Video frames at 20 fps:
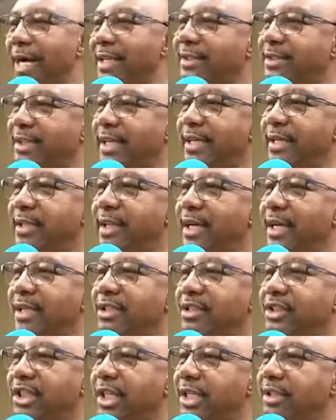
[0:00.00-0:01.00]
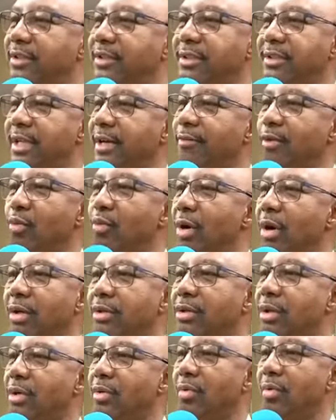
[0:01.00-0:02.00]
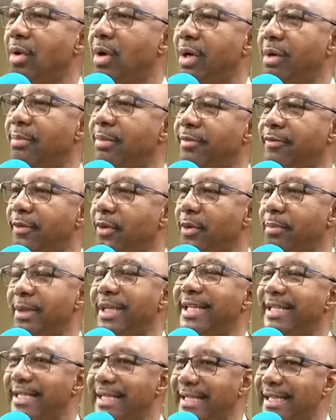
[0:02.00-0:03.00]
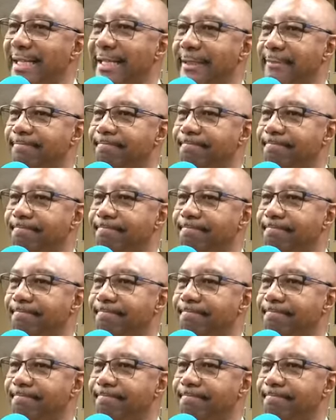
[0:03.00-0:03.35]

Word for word: I said, Jesus never walked on water before, but he did.